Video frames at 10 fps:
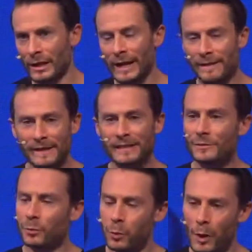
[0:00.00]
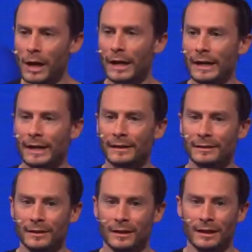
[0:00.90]
And this is why
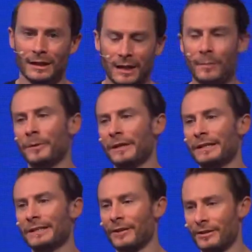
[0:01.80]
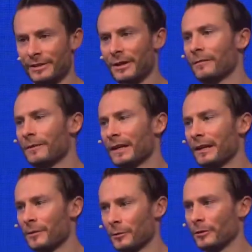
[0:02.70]
companies that are
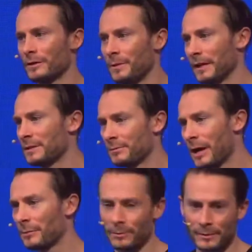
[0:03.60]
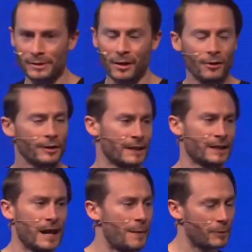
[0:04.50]
solving the world's biggest problems
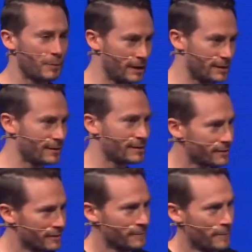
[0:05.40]
aren't compromises.